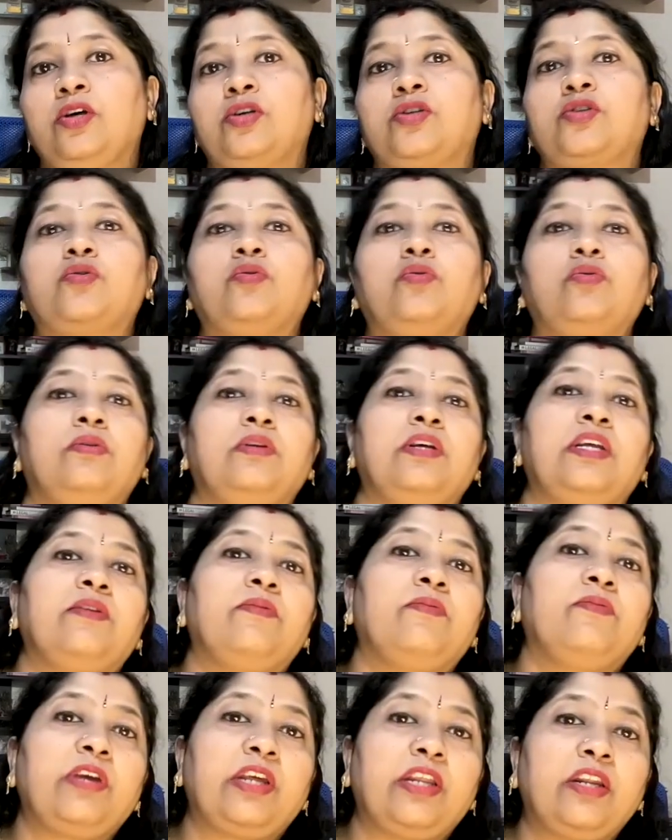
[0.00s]
So
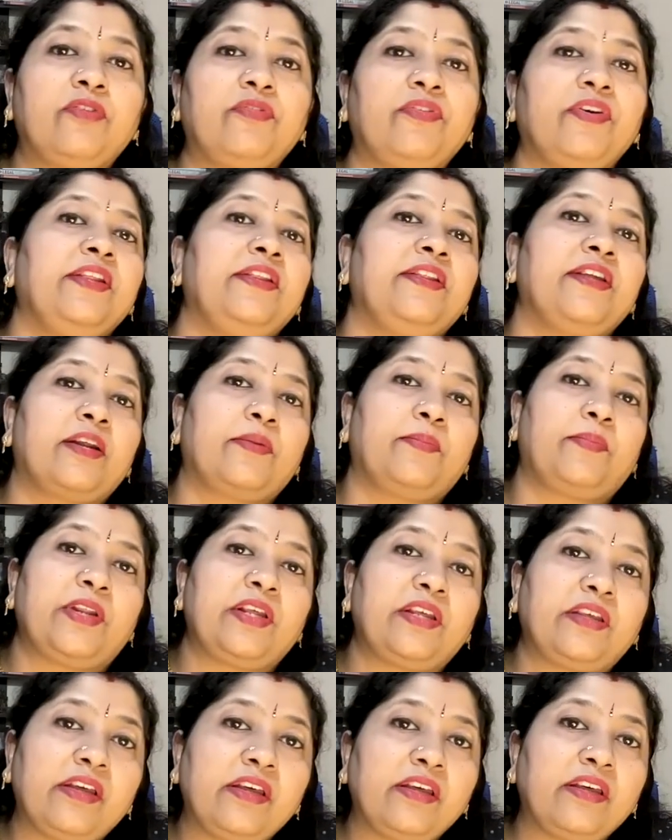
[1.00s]
in a way, they are
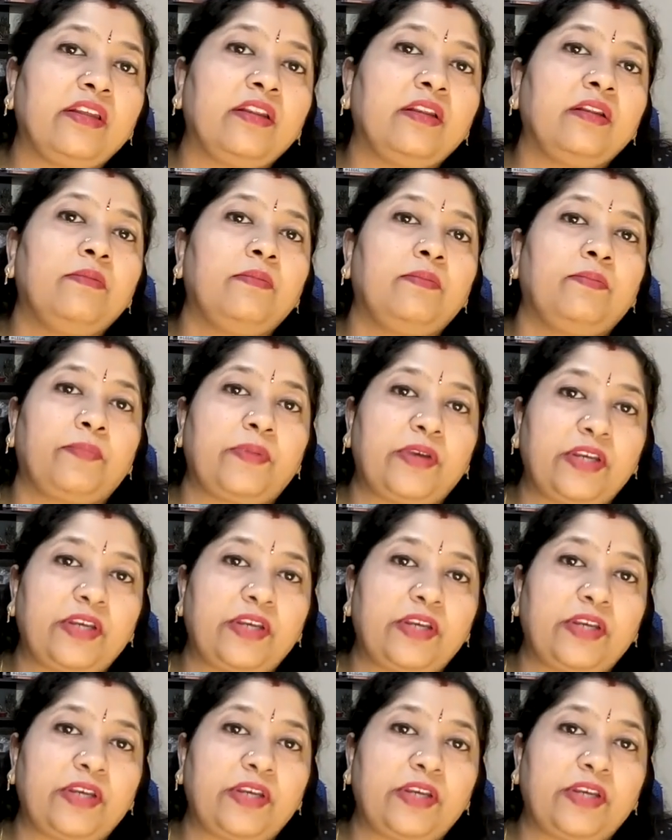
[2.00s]
bringing in